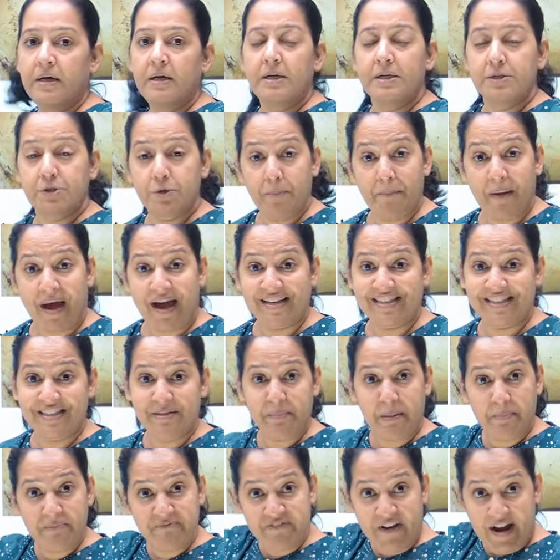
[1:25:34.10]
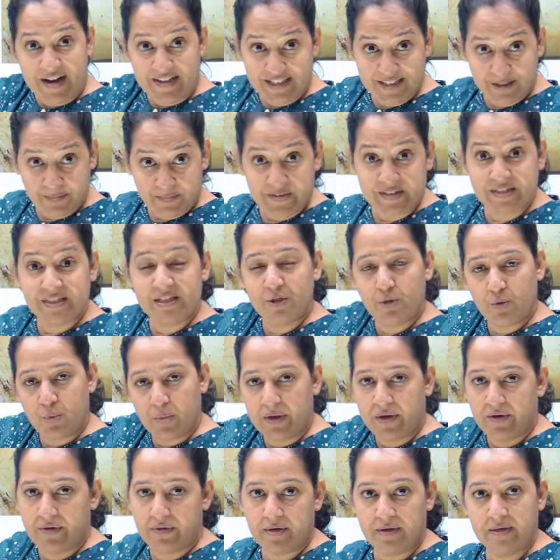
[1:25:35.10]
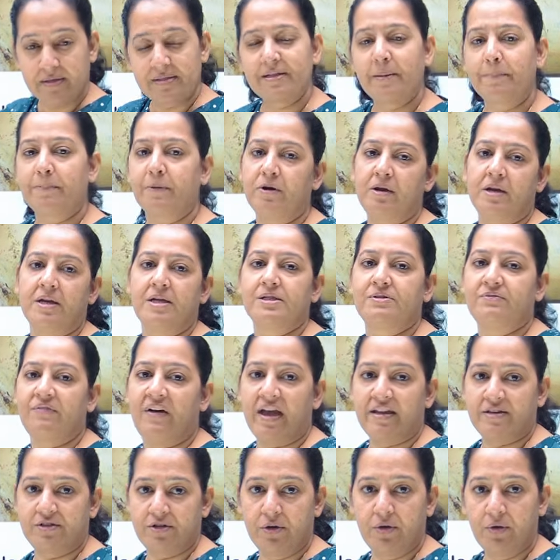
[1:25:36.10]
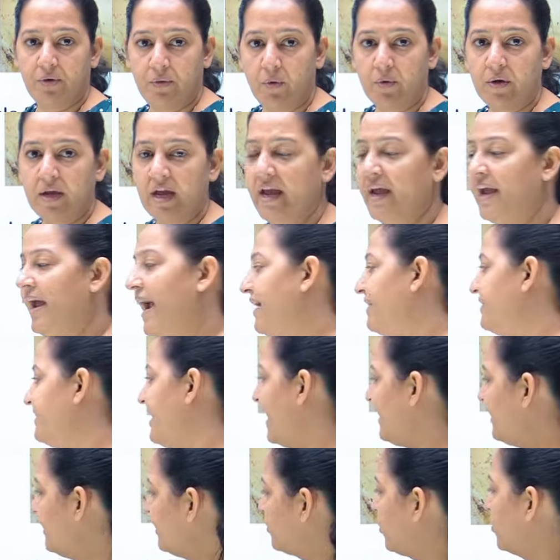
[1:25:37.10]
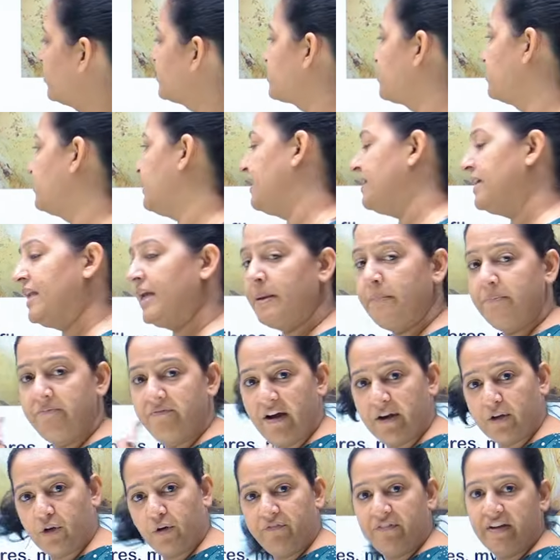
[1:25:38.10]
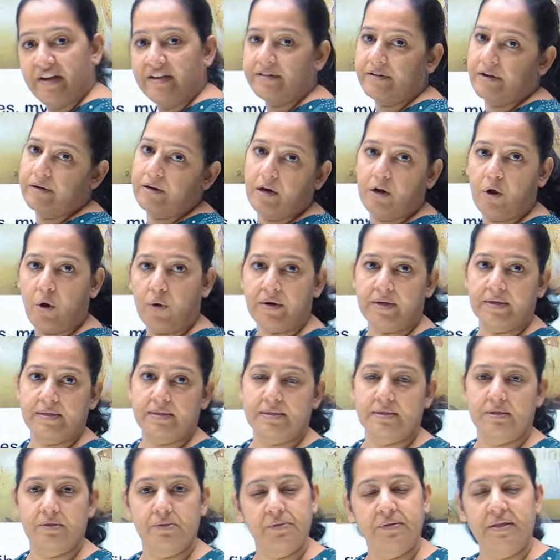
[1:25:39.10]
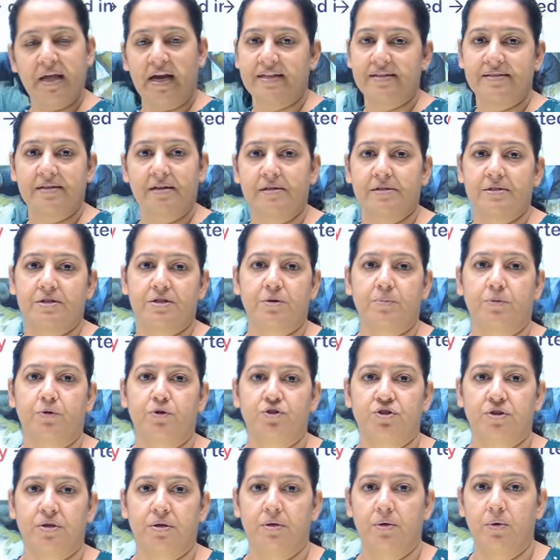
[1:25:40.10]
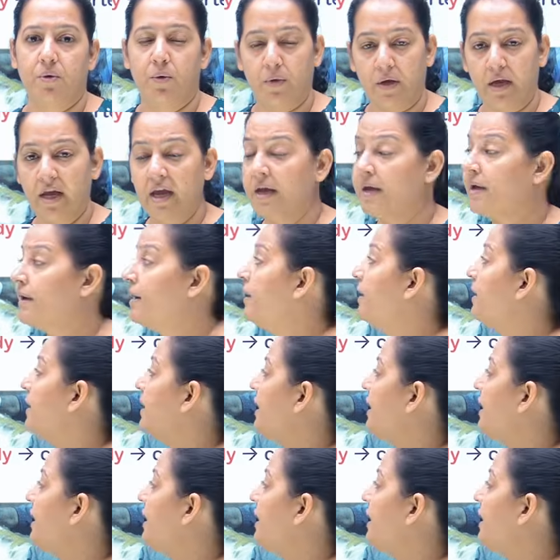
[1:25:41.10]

So maximum fat is present where? Subcutaneous fat. Okay, and then it goes to the deep fat of internal organs. So that is a distribution. Okay,